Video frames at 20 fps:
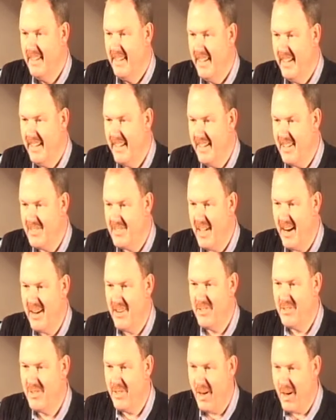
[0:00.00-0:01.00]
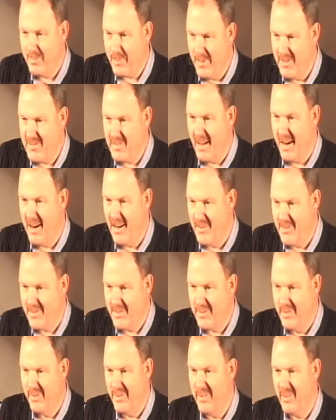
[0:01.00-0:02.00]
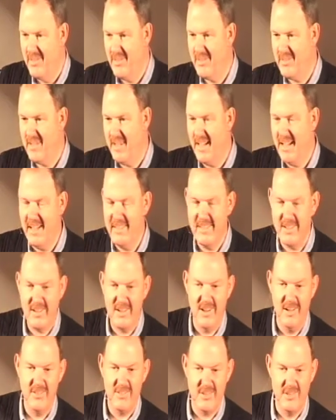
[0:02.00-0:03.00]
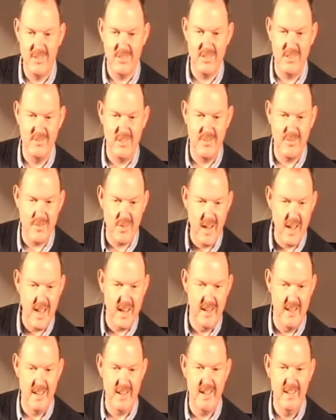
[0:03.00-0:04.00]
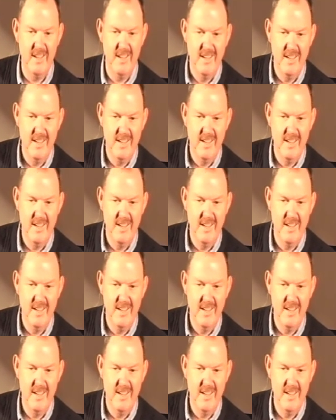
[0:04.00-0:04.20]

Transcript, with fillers: And as iron sharpens iron, so does uh, the countenance of a friend.